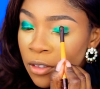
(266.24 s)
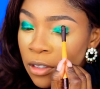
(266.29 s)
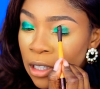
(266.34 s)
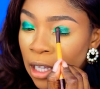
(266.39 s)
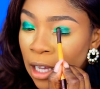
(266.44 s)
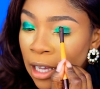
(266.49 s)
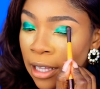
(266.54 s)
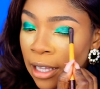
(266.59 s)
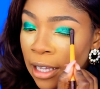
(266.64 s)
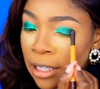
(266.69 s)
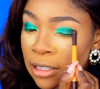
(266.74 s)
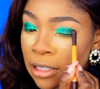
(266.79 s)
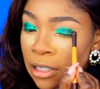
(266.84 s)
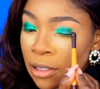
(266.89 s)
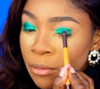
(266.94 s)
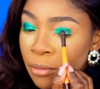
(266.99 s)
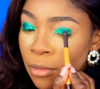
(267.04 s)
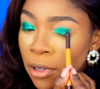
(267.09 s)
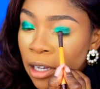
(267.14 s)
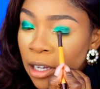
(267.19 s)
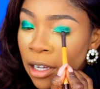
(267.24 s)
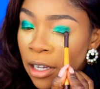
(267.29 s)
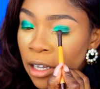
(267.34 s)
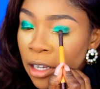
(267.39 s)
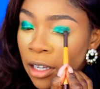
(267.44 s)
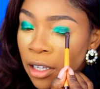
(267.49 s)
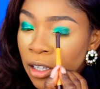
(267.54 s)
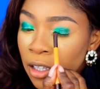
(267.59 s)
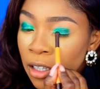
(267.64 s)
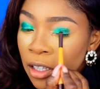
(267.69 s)
Start getting
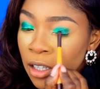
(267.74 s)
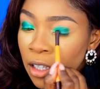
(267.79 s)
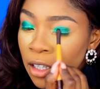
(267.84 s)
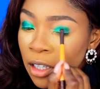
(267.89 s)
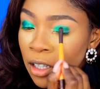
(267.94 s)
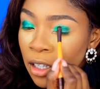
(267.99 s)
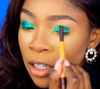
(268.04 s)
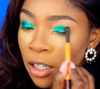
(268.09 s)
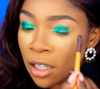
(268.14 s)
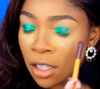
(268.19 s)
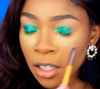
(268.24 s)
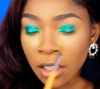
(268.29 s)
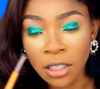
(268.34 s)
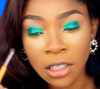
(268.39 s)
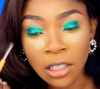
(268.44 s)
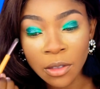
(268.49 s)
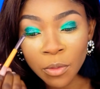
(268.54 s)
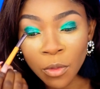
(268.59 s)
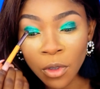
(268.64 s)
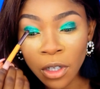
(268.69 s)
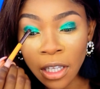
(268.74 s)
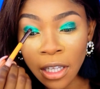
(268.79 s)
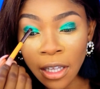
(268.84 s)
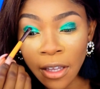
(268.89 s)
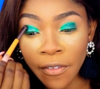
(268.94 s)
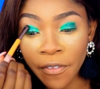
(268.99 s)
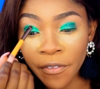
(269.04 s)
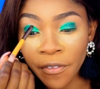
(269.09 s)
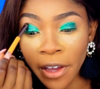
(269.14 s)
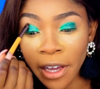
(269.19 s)
my smoky
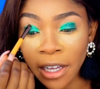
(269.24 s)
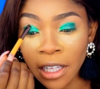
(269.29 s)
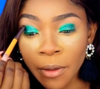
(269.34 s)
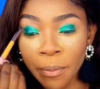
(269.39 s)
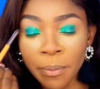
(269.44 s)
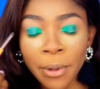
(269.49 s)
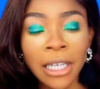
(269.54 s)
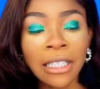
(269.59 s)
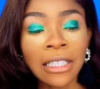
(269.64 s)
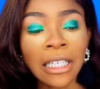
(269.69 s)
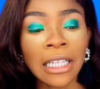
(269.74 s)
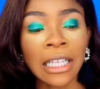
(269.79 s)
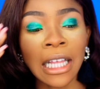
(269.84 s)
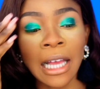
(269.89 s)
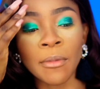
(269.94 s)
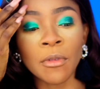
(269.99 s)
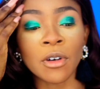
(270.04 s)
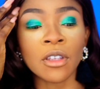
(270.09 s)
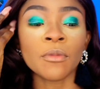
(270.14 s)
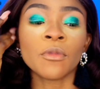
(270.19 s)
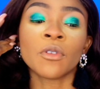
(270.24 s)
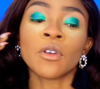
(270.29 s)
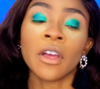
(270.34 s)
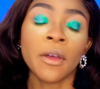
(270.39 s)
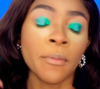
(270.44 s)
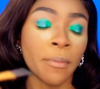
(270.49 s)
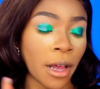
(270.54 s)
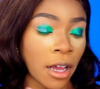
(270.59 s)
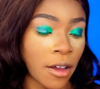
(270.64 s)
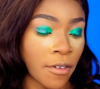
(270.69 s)
effect. Basically, I'm going to be
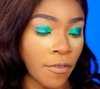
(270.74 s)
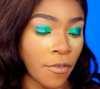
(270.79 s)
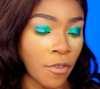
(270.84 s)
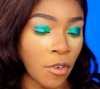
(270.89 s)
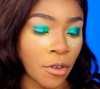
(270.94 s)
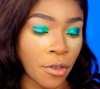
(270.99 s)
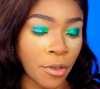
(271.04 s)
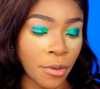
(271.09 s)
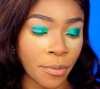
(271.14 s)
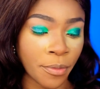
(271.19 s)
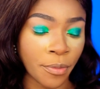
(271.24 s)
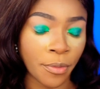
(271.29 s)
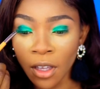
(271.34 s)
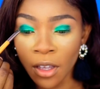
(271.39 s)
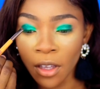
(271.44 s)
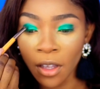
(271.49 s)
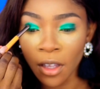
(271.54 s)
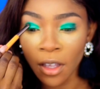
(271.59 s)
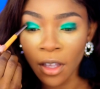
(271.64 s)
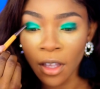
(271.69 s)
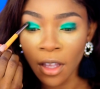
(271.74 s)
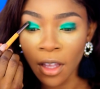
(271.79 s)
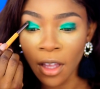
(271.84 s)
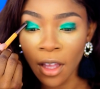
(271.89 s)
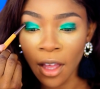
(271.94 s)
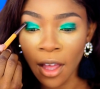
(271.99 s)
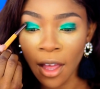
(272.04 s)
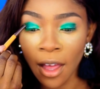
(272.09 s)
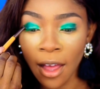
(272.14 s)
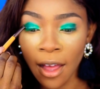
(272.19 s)
going back and forth.
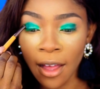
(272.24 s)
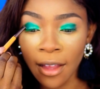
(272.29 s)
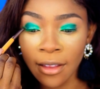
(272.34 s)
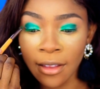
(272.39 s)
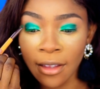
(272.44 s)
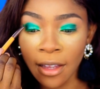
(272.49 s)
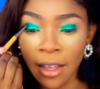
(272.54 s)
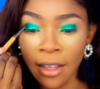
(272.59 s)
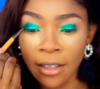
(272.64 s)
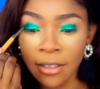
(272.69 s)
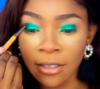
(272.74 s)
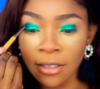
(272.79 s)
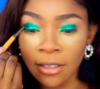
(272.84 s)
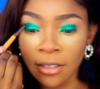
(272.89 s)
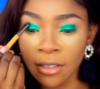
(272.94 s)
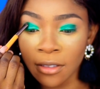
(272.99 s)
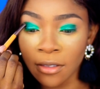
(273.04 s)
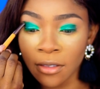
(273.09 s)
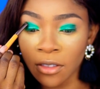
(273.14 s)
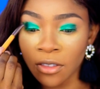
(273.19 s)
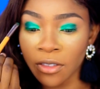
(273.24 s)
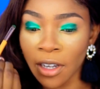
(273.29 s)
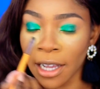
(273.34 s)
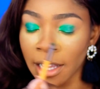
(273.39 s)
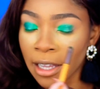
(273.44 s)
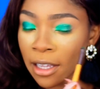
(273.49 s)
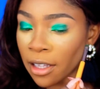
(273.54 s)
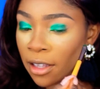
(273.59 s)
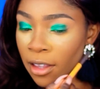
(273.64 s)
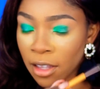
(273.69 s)
And then still
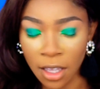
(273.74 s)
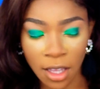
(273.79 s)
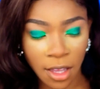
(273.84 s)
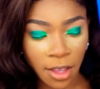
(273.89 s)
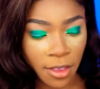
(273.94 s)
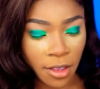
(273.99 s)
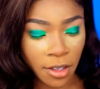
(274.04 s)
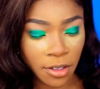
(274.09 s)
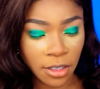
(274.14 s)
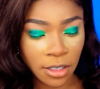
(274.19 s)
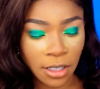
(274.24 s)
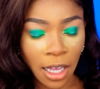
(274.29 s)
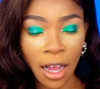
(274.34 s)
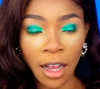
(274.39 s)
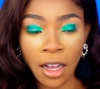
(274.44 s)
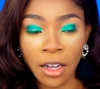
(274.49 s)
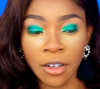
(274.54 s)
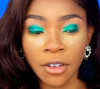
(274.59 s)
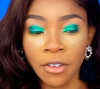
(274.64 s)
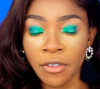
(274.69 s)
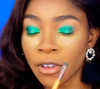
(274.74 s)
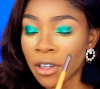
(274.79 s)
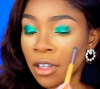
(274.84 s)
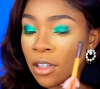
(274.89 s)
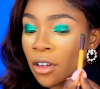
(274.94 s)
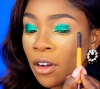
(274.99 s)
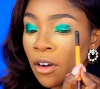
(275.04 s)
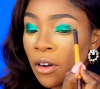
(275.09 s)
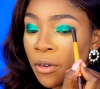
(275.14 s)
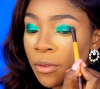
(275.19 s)
dragging the darker green
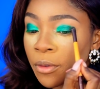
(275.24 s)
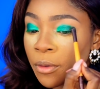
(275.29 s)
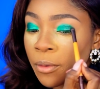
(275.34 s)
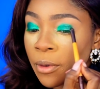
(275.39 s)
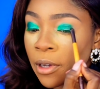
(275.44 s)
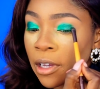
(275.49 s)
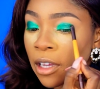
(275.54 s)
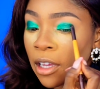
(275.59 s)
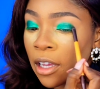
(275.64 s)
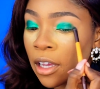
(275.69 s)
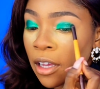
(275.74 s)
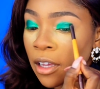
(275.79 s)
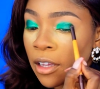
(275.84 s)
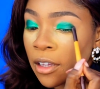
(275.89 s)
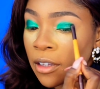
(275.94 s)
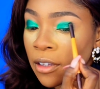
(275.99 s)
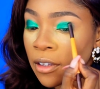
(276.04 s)
over here.